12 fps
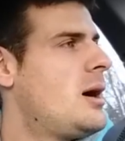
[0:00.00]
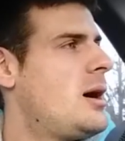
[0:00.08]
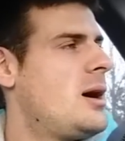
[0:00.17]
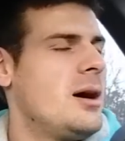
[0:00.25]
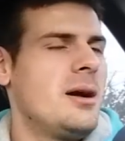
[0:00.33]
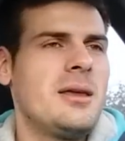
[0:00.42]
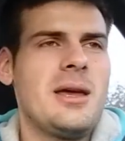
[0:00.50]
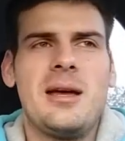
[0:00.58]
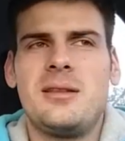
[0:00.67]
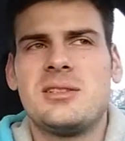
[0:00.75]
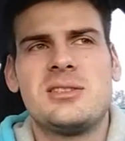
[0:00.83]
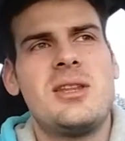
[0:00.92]
uh,
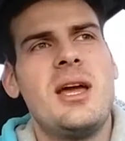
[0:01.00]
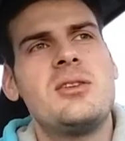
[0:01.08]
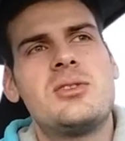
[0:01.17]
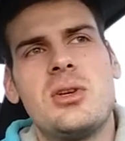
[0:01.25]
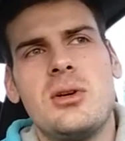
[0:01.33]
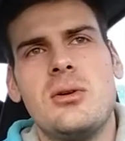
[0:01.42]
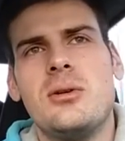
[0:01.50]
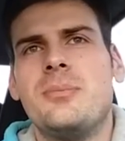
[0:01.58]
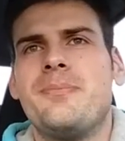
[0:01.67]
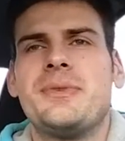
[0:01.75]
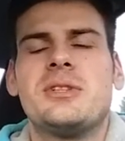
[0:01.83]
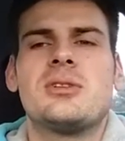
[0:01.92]
yeah this is day
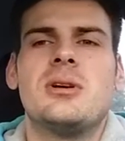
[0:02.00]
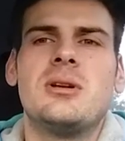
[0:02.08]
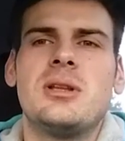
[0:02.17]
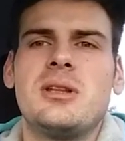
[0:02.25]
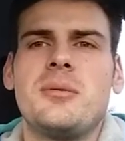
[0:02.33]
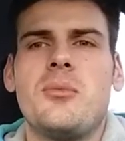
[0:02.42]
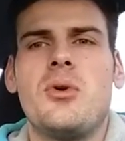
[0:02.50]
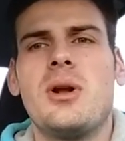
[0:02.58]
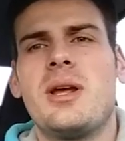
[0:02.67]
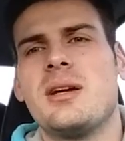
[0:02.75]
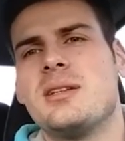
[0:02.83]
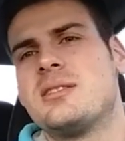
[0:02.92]
two it's early in the
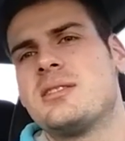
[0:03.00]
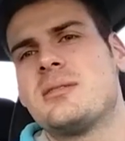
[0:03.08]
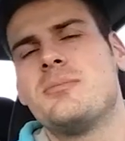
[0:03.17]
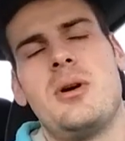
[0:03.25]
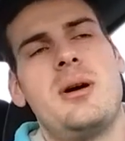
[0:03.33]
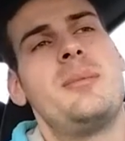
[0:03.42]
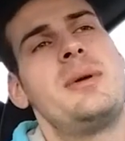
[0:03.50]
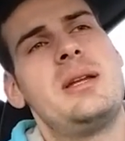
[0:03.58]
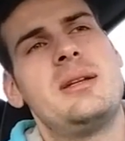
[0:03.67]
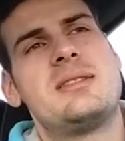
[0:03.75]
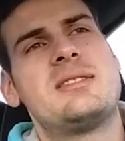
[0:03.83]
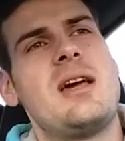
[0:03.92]
morning it's well I
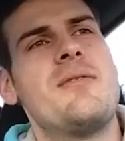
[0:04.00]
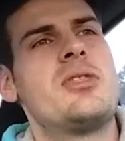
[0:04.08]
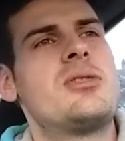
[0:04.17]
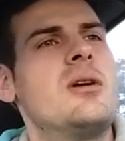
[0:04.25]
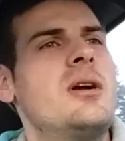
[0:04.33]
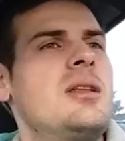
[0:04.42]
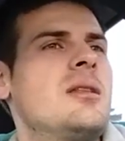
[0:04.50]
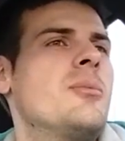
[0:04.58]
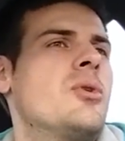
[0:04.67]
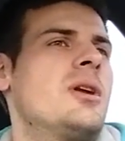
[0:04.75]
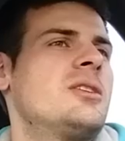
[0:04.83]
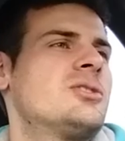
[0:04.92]
mean it's 7 30 in the
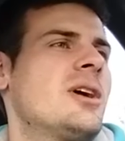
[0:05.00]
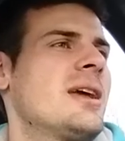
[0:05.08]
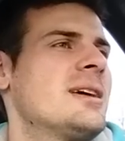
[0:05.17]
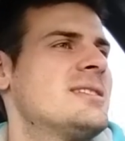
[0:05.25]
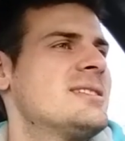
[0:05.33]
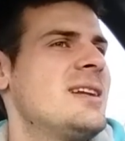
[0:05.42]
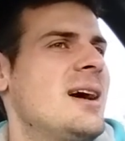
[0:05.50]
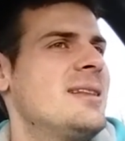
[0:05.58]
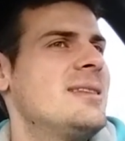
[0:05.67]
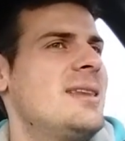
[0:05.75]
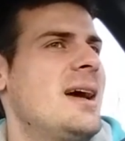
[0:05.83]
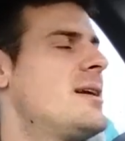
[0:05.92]
morning so I guess it's
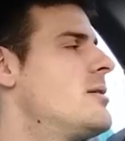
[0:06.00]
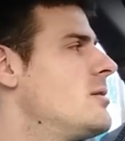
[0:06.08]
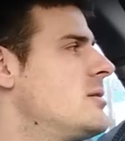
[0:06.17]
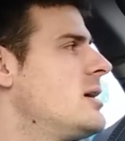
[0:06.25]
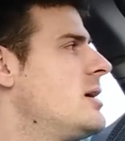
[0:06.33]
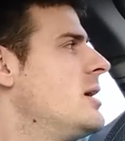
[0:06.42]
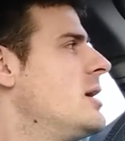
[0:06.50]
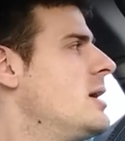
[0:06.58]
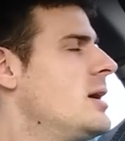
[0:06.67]
not that early